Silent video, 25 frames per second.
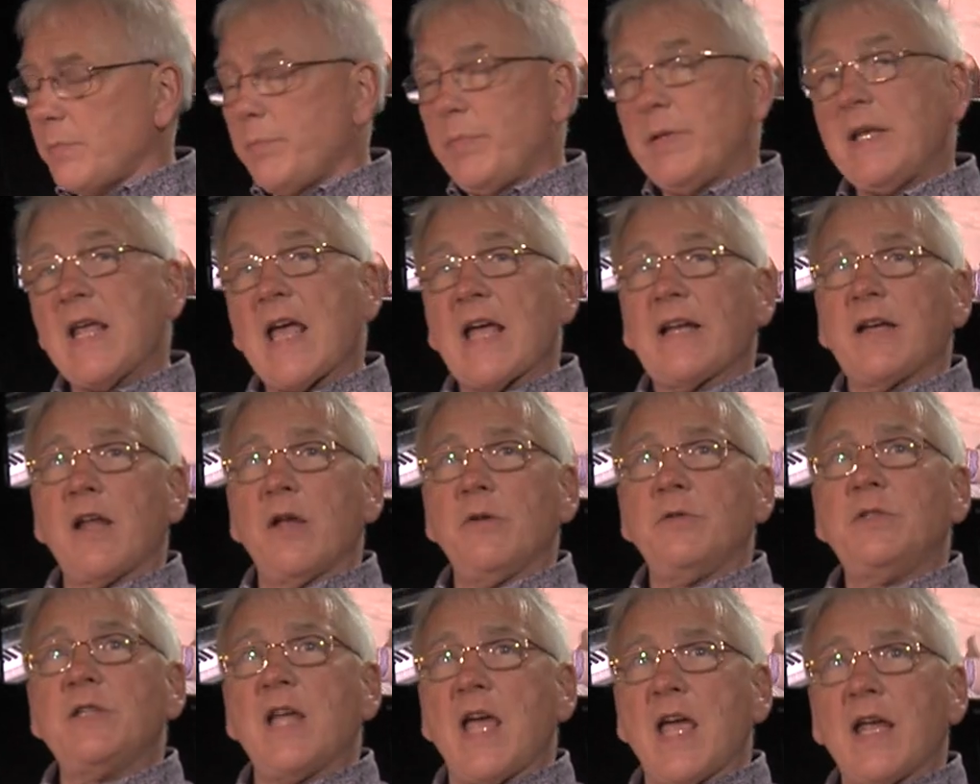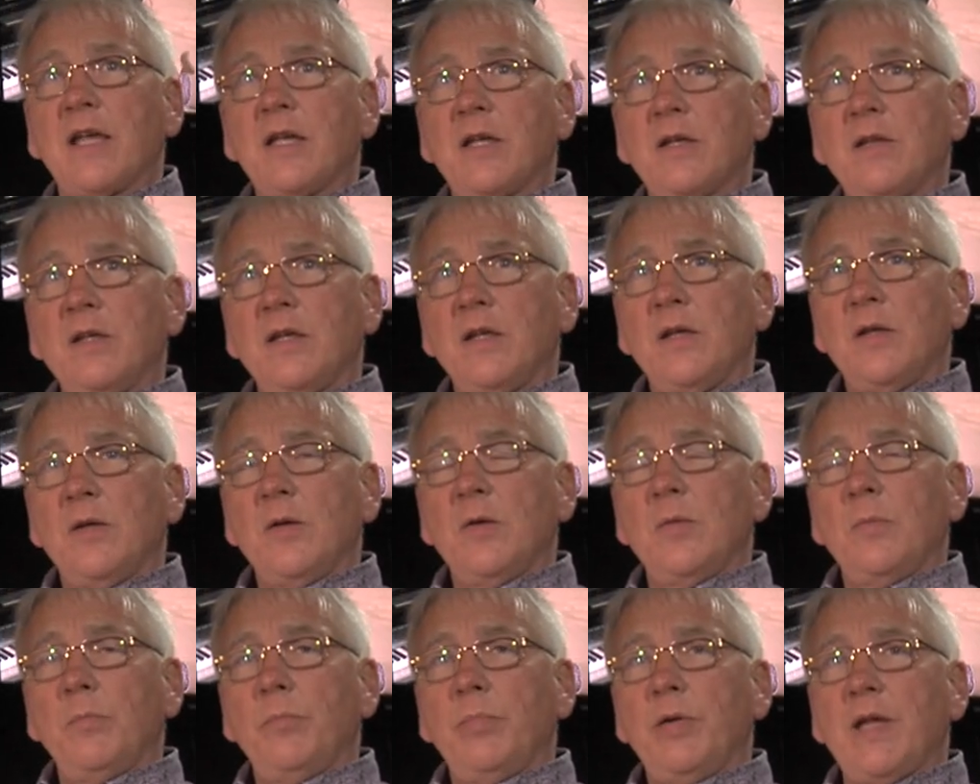Pianoteq
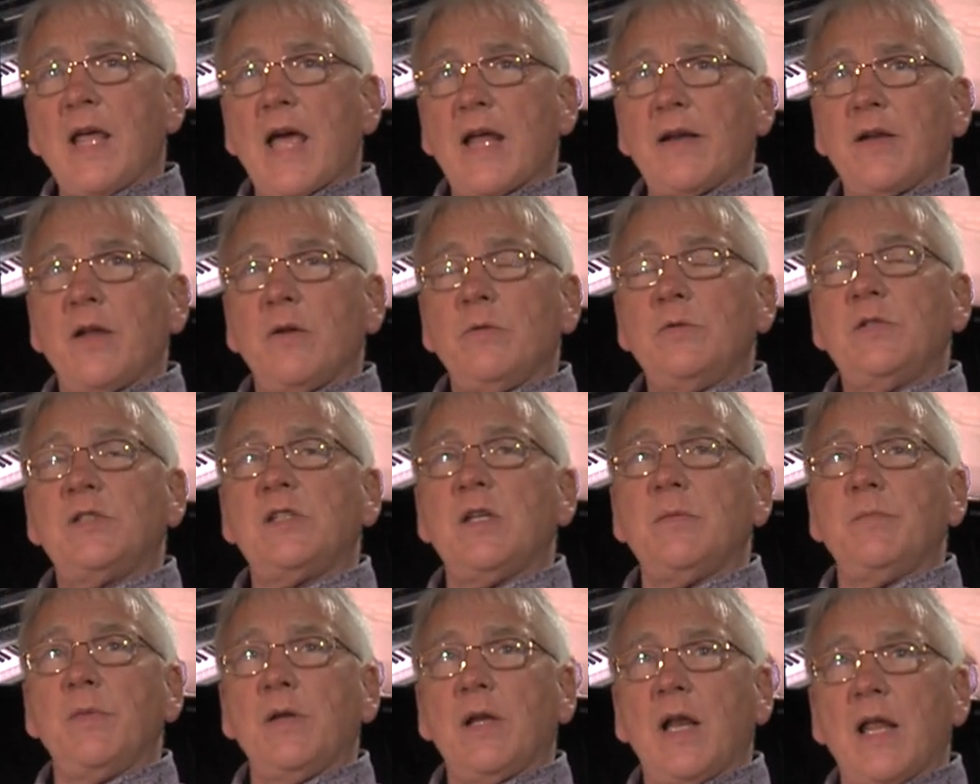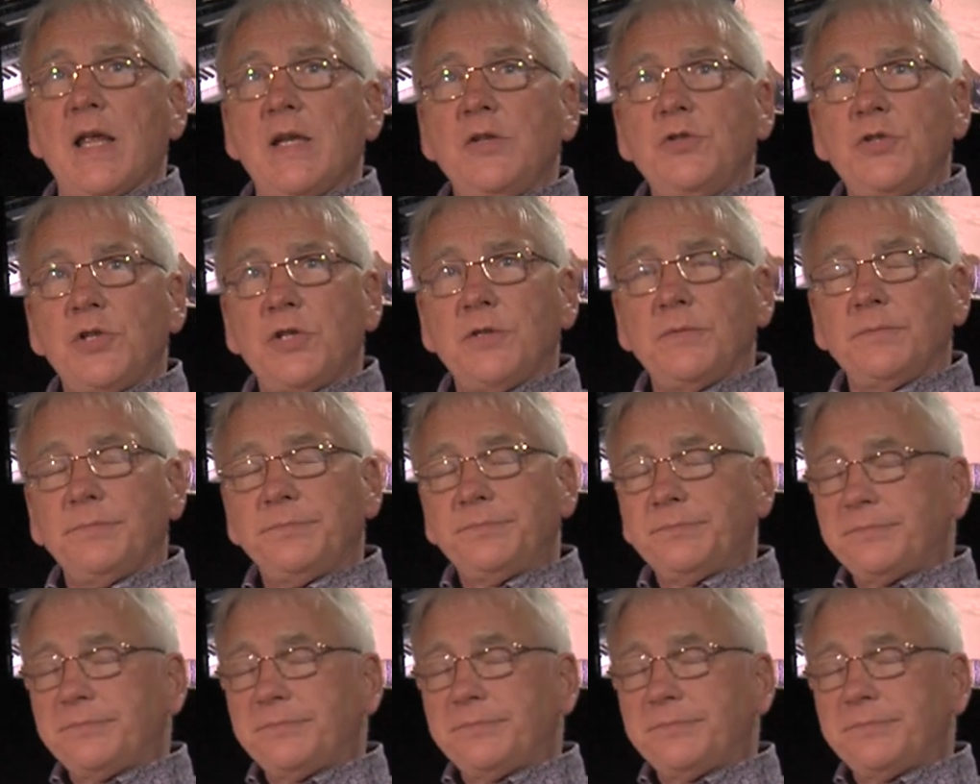piano simulation.